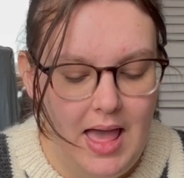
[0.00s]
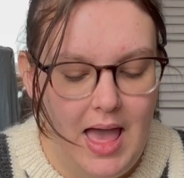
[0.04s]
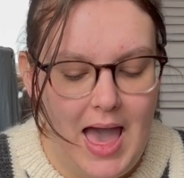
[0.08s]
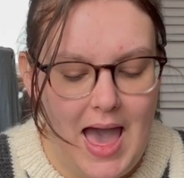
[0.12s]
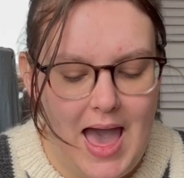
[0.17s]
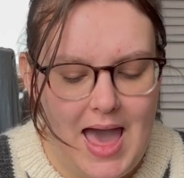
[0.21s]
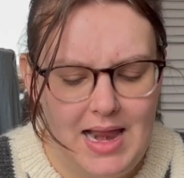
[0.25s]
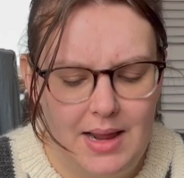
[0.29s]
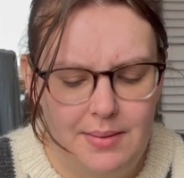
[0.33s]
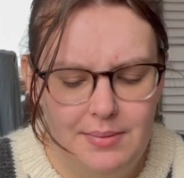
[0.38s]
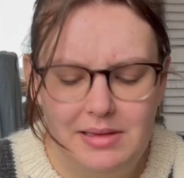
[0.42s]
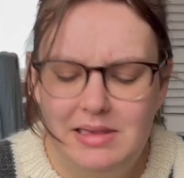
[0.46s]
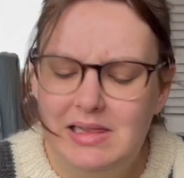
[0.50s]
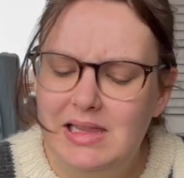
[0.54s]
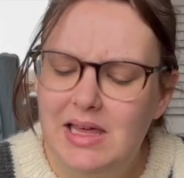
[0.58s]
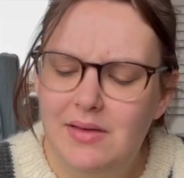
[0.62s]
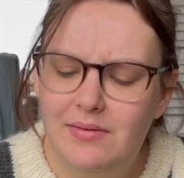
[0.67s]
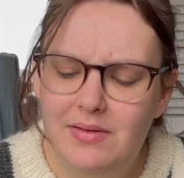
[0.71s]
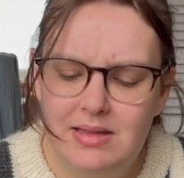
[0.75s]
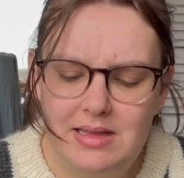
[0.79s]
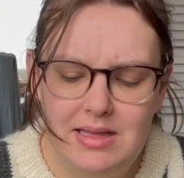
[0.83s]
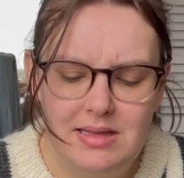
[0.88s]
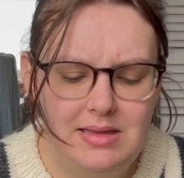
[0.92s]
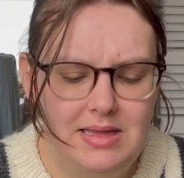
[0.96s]
and I believe
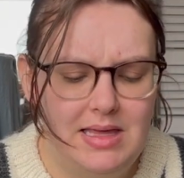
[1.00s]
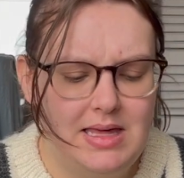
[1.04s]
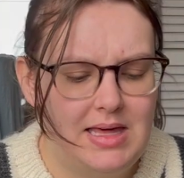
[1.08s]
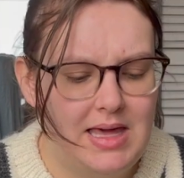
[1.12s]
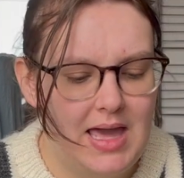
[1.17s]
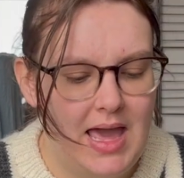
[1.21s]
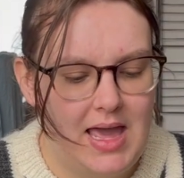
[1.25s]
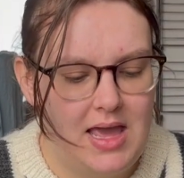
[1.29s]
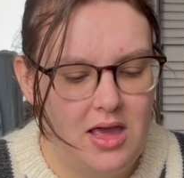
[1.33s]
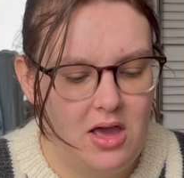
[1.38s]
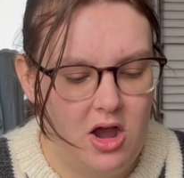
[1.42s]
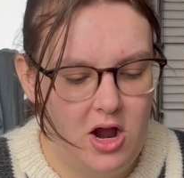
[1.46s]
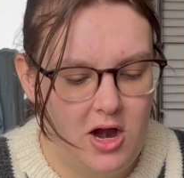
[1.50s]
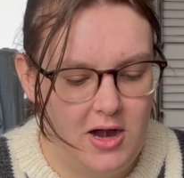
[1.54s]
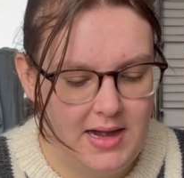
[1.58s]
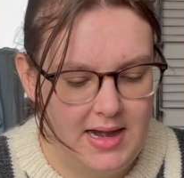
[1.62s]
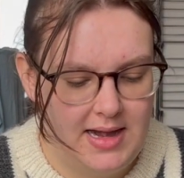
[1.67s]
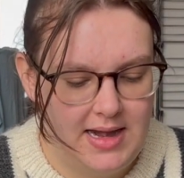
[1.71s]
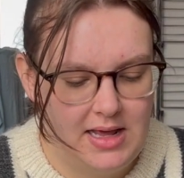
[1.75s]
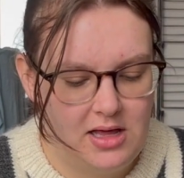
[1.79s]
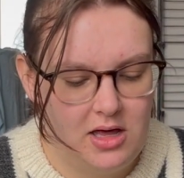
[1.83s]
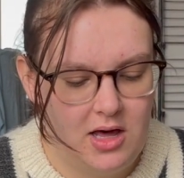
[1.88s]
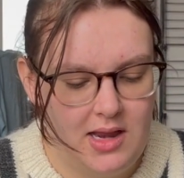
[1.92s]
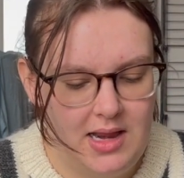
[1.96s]
it's a DK yarn,
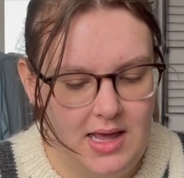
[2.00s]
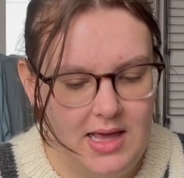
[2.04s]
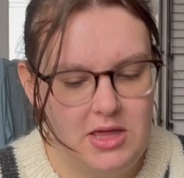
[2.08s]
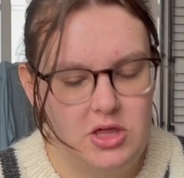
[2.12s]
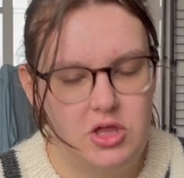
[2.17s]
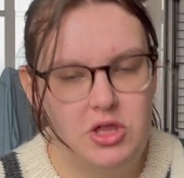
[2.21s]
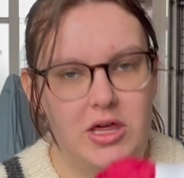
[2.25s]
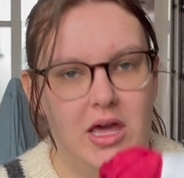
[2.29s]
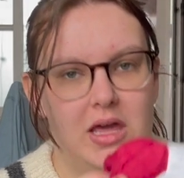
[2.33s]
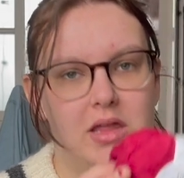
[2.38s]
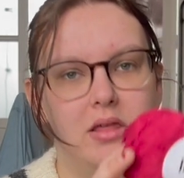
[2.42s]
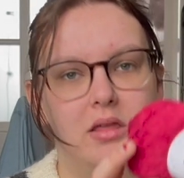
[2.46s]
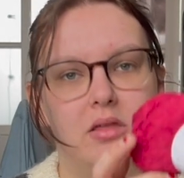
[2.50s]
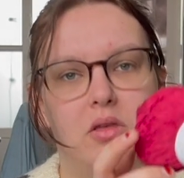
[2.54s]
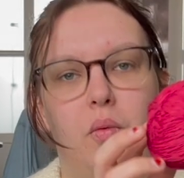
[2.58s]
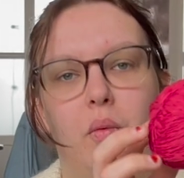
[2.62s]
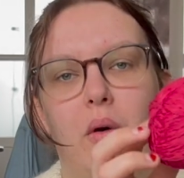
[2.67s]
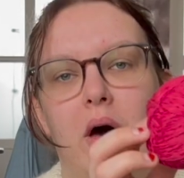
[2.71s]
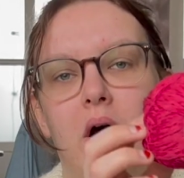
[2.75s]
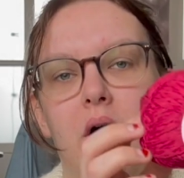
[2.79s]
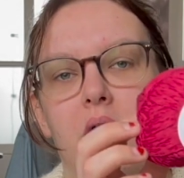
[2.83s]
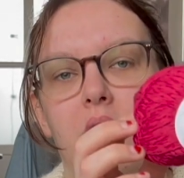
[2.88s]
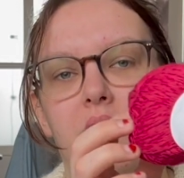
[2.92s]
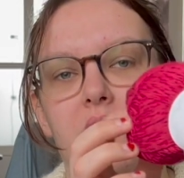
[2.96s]
and I got it in shade
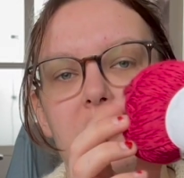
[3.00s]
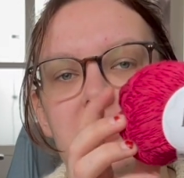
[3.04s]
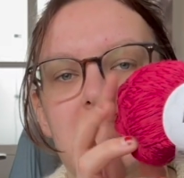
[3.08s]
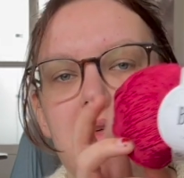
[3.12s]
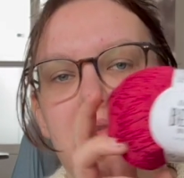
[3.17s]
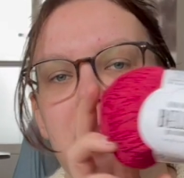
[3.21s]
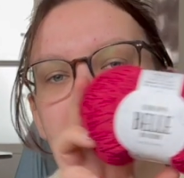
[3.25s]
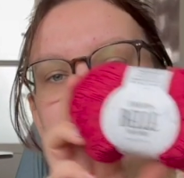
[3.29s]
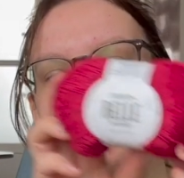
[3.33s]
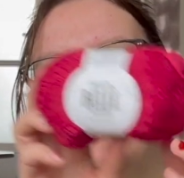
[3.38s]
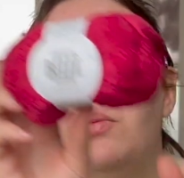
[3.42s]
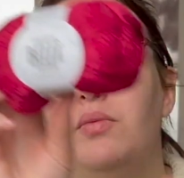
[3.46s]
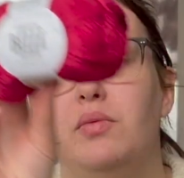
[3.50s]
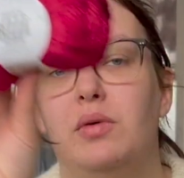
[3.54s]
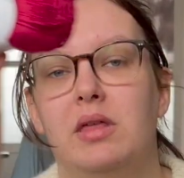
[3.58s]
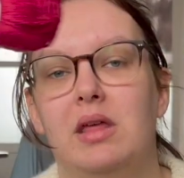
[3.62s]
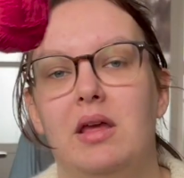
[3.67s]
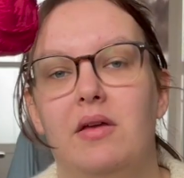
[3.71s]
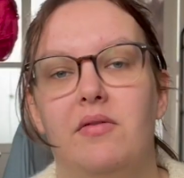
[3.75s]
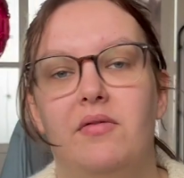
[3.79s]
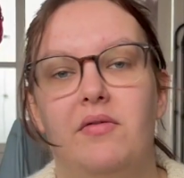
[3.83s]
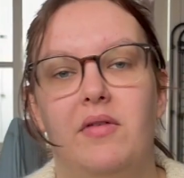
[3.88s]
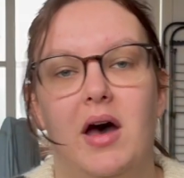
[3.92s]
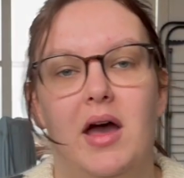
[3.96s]
12, which is this
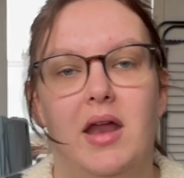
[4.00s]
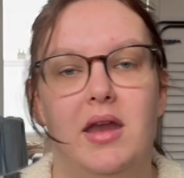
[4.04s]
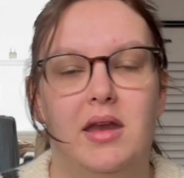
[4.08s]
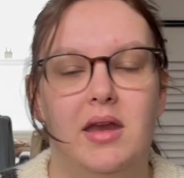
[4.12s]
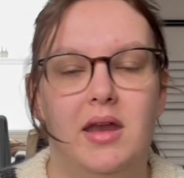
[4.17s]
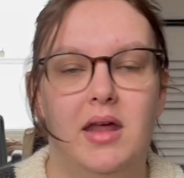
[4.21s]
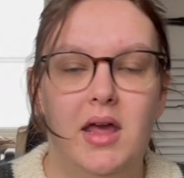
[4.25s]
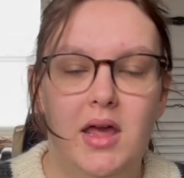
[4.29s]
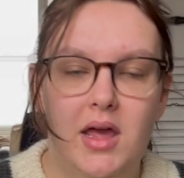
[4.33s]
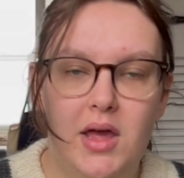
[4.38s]
really fun